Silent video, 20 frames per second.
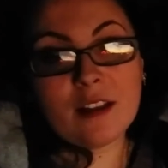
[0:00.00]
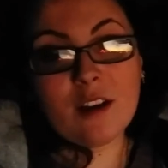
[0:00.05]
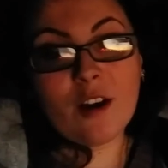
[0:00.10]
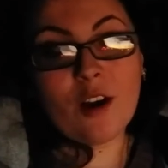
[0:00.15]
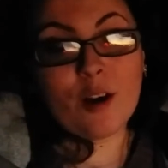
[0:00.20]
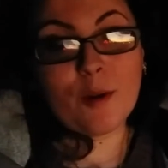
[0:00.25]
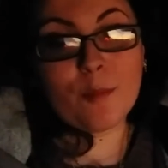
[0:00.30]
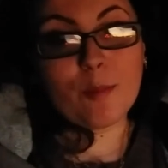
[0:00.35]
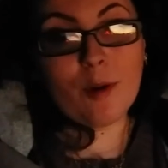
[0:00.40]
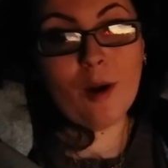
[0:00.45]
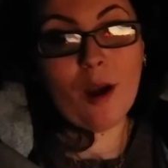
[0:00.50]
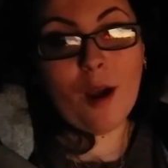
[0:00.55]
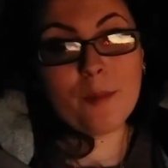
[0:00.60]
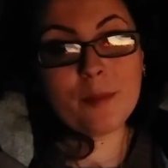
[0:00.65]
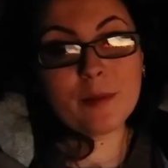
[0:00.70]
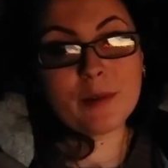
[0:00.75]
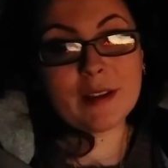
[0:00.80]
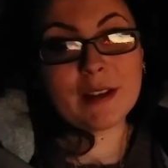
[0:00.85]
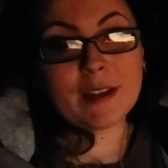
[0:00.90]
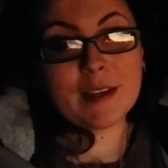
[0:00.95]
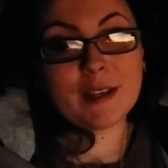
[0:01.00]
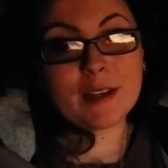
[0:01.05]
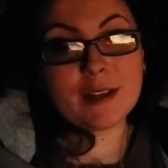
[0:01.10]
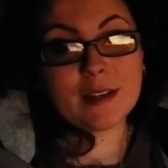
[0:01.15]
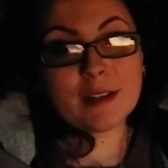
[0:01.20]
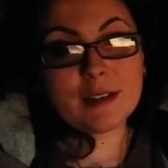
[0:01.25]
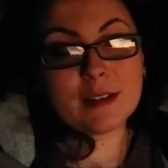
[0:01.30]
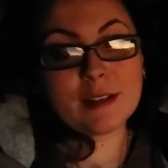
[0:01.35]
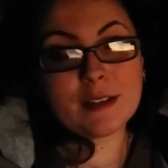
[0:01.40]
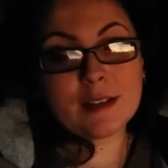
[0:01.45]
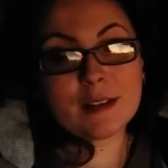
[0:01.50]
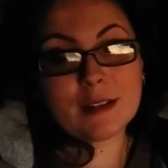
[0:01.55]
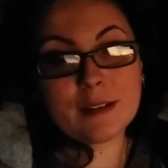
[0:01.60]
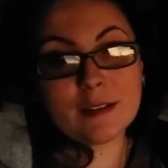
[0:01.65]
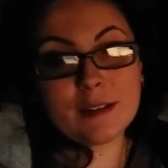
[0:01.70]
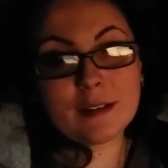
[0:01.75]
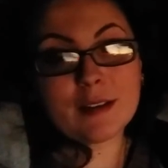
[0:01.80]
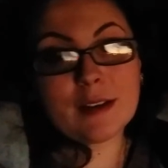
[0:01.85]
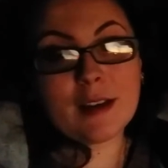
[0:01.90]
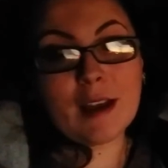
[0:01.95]
our property
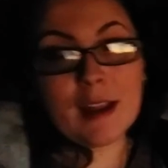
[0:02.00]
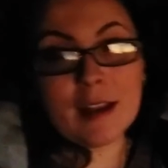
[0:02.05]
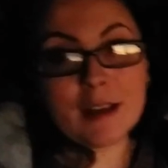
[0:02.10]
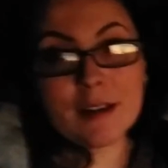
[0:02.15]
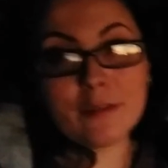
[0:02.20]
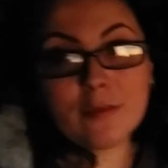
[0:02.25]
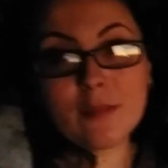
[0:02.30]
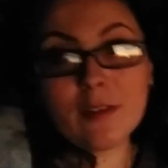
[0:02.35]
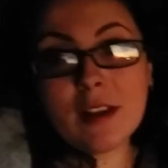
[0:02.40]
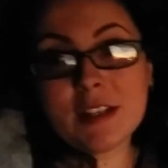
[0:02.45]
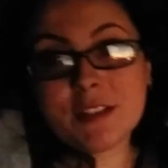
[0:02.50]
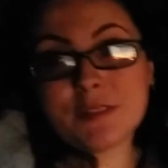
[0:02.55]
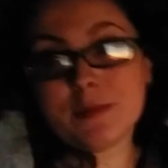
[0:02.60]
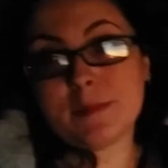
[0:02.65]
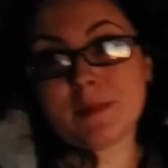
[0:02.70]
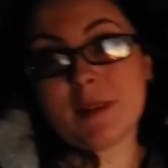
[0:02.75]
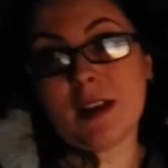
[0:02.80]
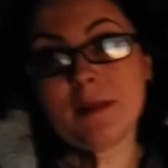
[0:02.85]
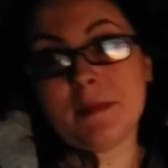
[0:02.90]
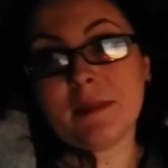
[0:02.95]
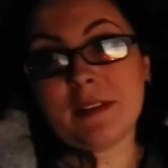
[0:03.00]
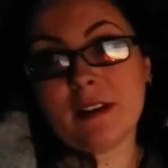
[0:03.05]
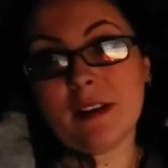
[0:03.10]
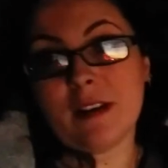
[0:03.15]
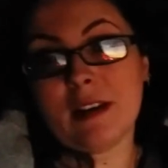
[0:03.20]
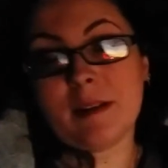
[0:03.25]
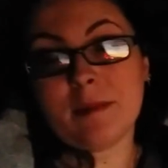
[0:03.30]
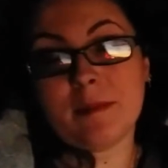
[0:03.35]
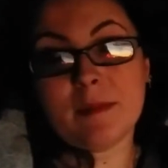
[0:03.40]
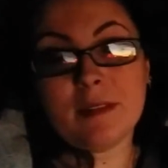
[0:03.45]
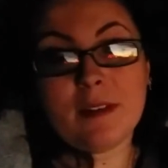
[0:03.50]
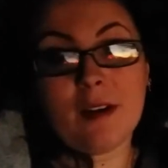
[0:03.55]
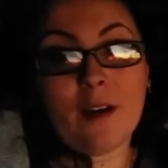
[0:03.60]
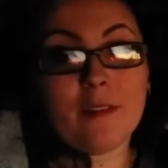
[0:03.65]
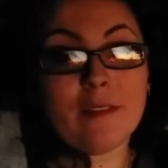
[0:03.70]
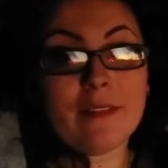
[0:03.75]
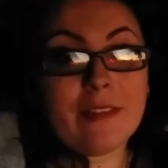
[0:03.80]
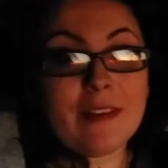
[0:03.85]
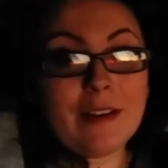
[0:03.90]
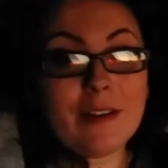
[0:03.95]
kind of floods from time to time.
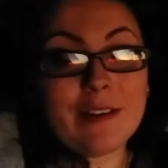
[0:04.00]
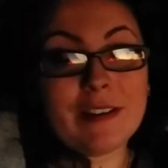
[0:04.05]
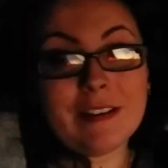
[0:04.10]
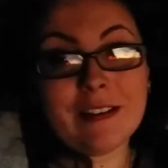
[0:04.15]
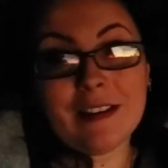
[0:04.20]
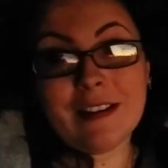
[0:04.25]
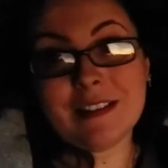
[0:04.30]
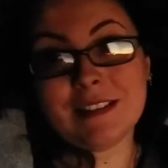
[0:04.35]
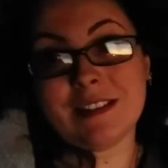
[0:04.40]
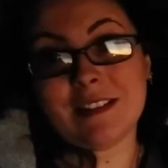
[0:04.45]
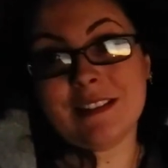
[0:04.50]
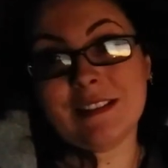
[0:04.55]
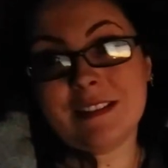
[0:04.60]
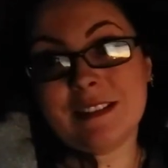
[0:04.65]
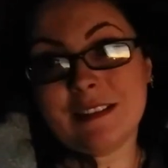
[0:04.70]
Over there, it doesn't.